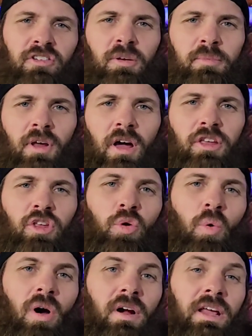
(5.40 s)
Gym Talk.
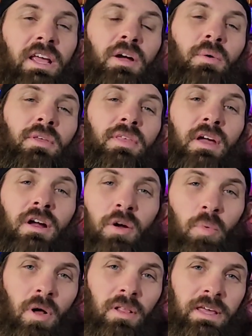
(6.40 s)
You are here with
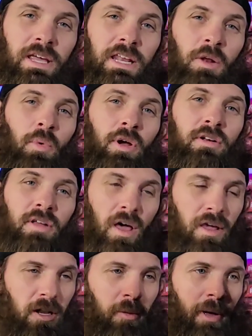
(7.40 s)
Eric Wallin and we are
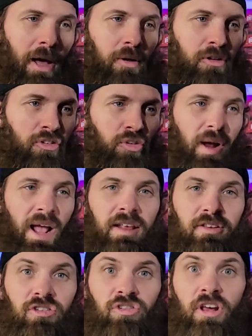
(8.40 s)
talking about
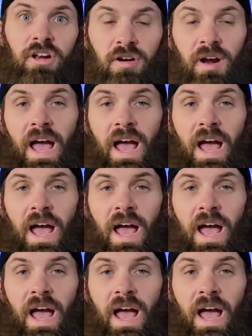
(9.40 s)
transgender